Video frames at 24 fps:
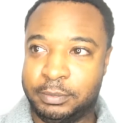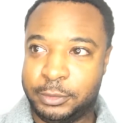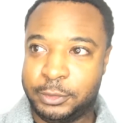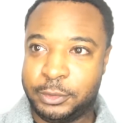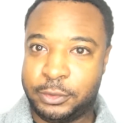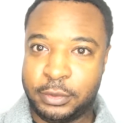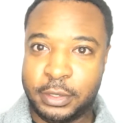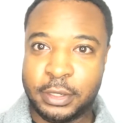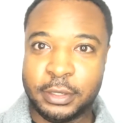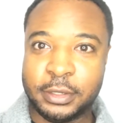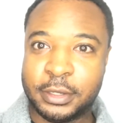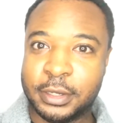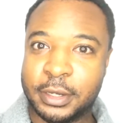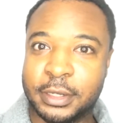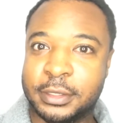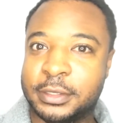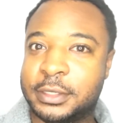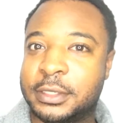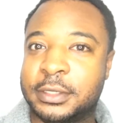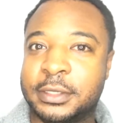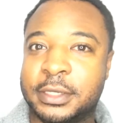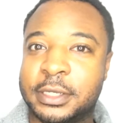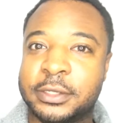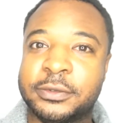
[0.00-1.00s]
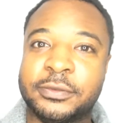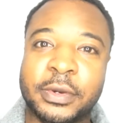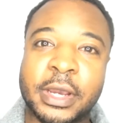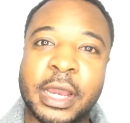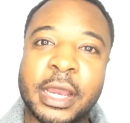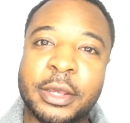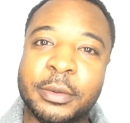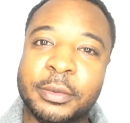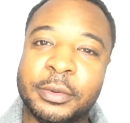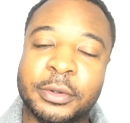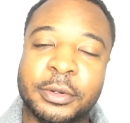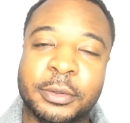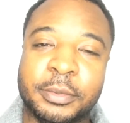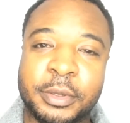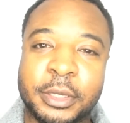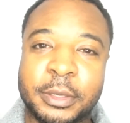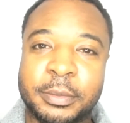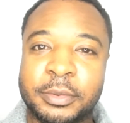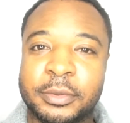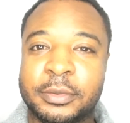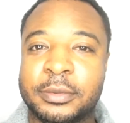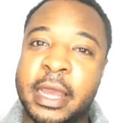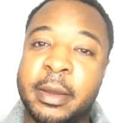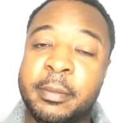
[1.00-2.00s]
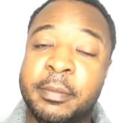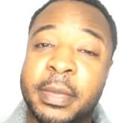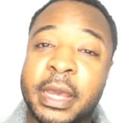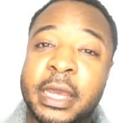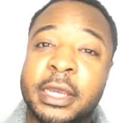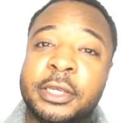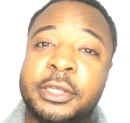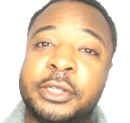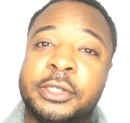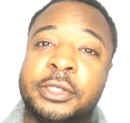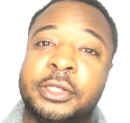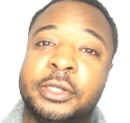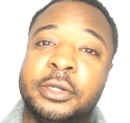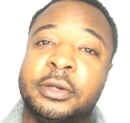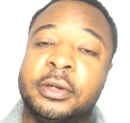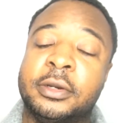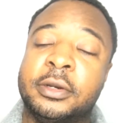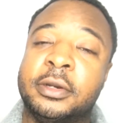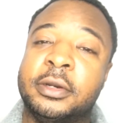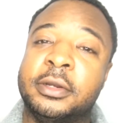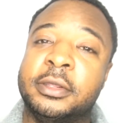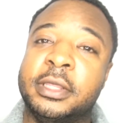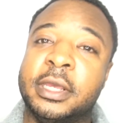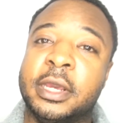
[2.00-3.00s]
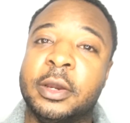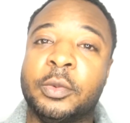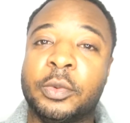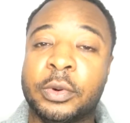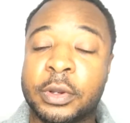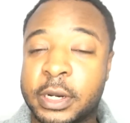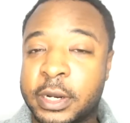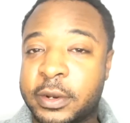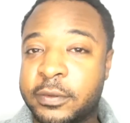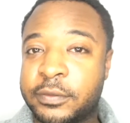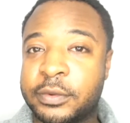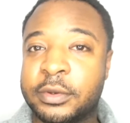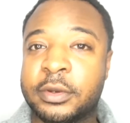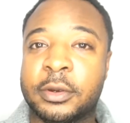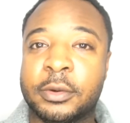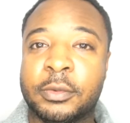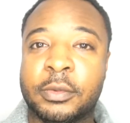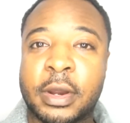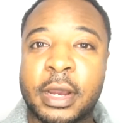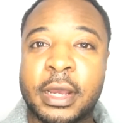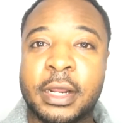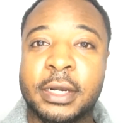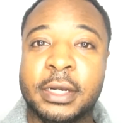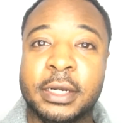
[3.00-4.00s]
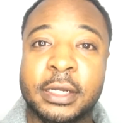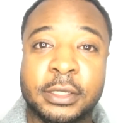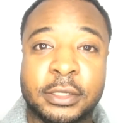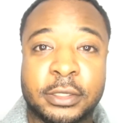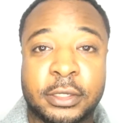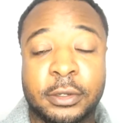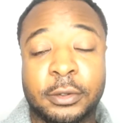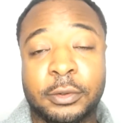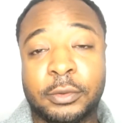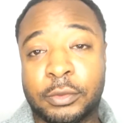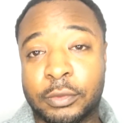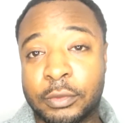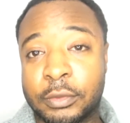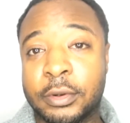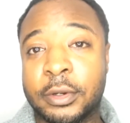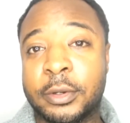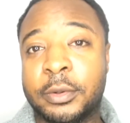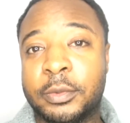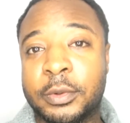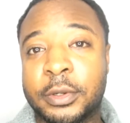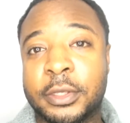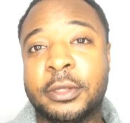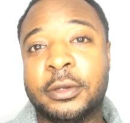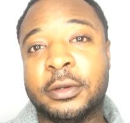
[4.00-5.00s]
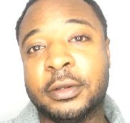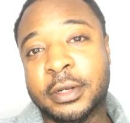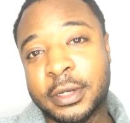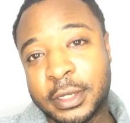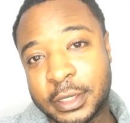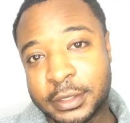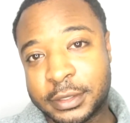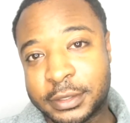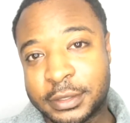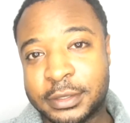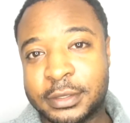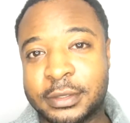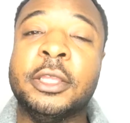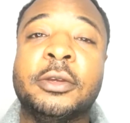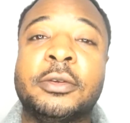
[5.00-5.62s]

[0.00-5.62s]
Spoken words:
creating content that's valuable to people, and make sure that whatever you're writing is congruent with your list.